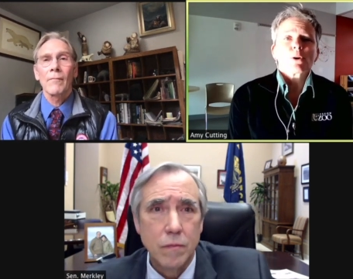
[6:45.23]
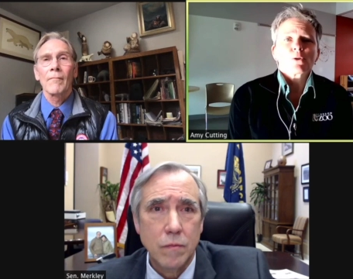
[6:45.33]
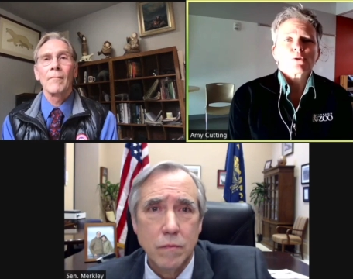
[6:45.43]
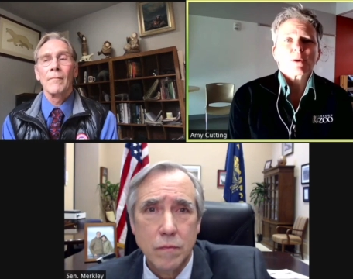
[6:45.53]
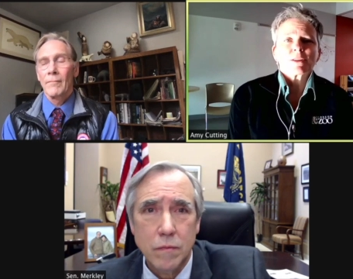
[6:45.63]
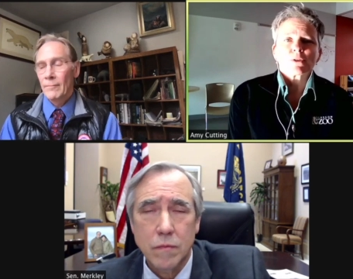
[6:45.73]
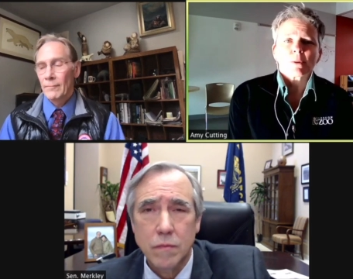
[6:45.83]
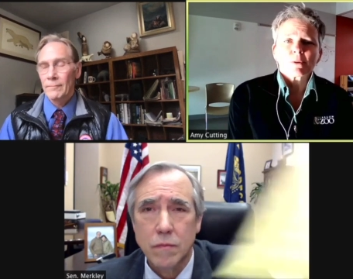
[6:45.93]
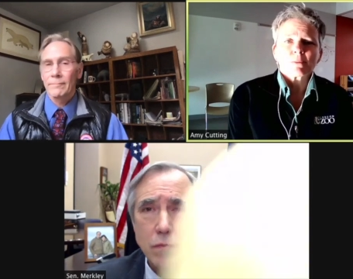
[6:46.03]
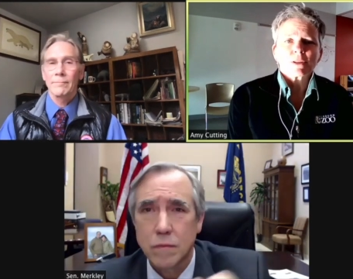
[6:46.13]
Speaker 1: posed by the
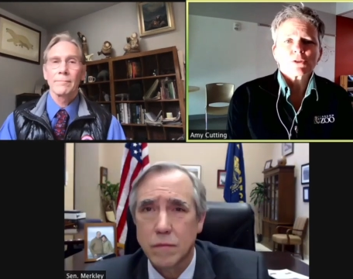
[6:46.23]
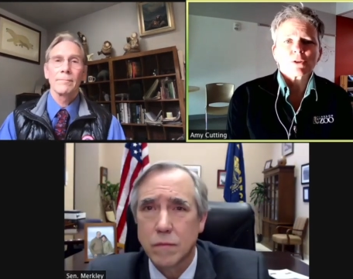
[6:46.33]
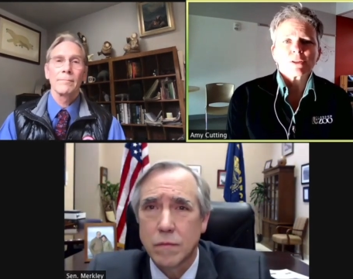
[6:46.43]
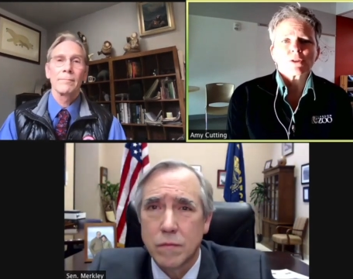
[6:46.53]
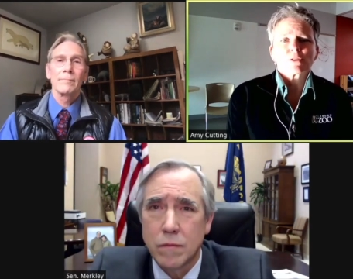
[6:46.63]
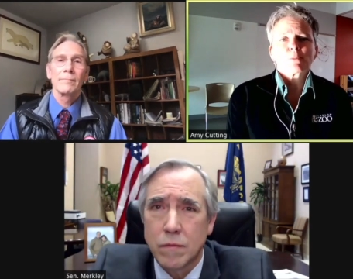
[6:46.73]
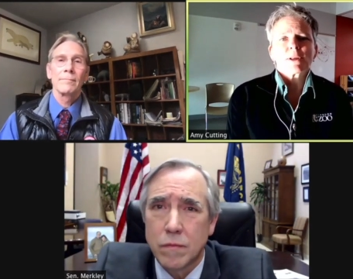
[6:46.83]
Trump administration's